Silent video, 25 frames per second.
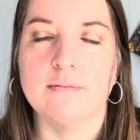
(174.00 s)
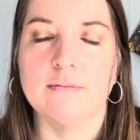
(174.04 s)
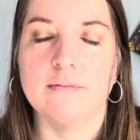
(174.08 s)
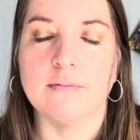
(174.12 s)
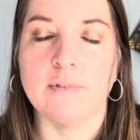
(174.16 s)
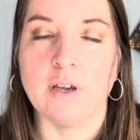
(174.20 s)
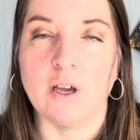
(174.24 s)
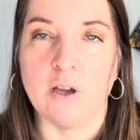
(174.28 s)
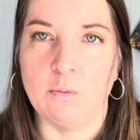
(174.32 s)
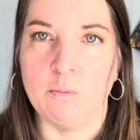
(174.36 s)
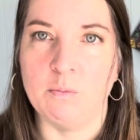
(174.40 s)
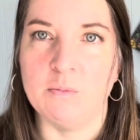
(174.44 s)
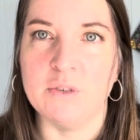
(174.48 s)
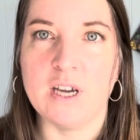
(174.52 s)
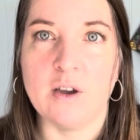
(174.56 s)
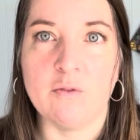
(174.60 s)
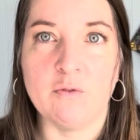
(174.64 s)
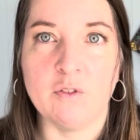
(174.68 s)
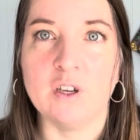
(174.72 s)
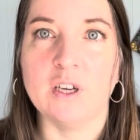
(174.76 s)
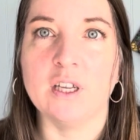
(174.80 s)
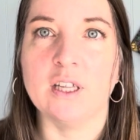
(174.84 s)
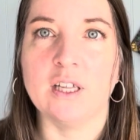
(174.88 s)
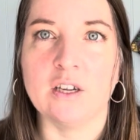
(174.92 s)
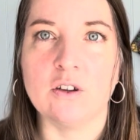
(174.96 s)
I'm
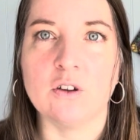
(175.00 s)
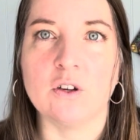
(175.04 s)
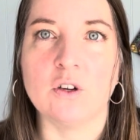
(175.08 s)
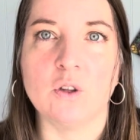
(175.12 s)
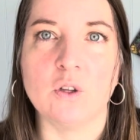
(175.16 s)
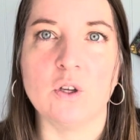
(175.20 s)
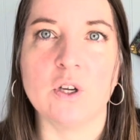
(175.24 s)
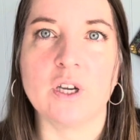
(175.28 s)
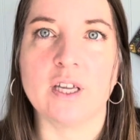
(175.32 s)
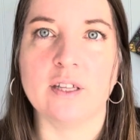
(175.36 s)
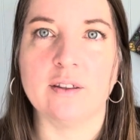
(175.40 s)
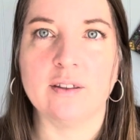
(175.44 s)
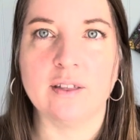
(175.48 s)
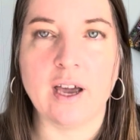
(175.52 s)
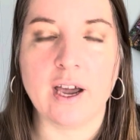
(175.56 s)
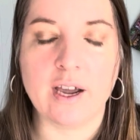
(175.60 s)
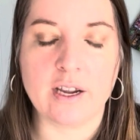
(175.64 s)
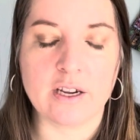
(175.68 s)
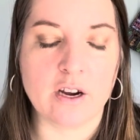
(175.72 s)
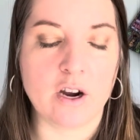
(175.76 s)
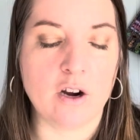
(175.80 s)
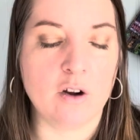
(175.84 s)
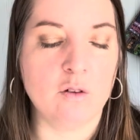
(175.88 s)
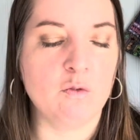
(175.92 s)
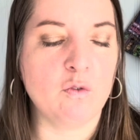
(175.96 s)
definitely going to look at that
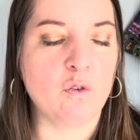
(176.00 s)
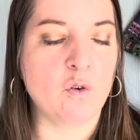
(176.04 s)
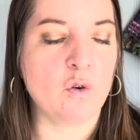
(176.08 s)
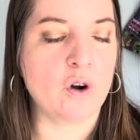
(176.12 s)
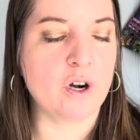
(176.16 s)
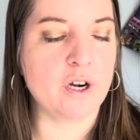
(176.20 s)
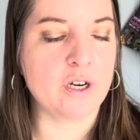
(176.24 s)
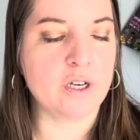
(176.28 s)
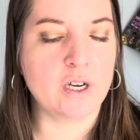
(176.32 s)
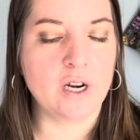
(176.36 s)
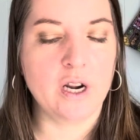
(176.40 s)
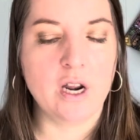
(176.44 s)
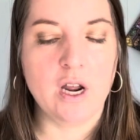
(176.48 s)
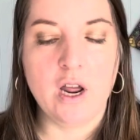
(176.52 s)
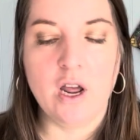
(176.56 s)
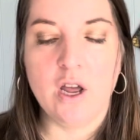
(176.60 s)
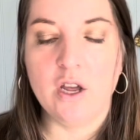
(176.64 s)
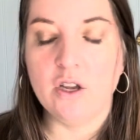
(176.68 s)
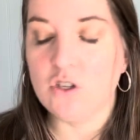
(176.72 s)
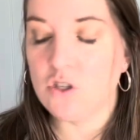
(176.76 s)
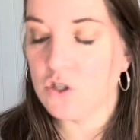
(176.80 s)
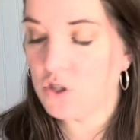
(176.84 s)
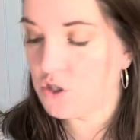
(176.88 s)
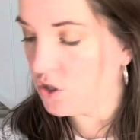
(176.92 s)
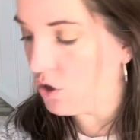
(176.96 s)
yarn for it.
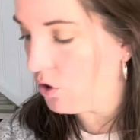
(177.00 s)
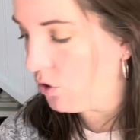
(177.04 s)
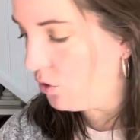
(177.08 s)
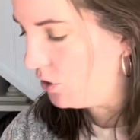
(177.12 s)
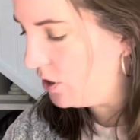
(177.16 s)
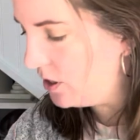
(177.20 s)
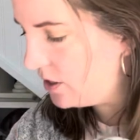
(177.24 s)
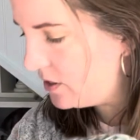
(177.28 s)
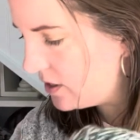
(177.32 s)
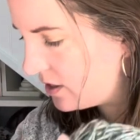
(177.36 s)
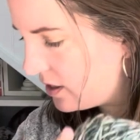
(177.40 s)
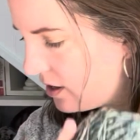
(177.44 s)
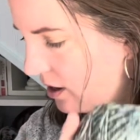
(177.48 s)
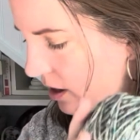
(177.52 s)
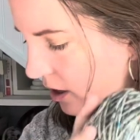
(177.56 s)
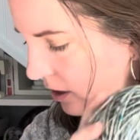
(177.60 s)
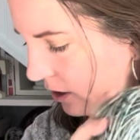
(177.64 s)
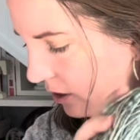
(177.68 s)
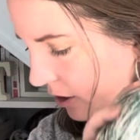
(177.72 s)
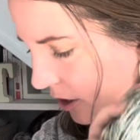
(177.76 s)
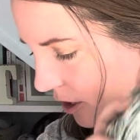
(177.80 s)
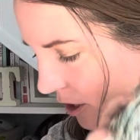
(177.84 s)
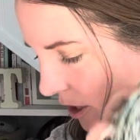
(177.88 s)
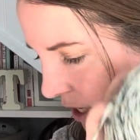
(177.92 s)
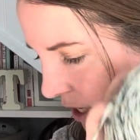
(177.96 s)
So this color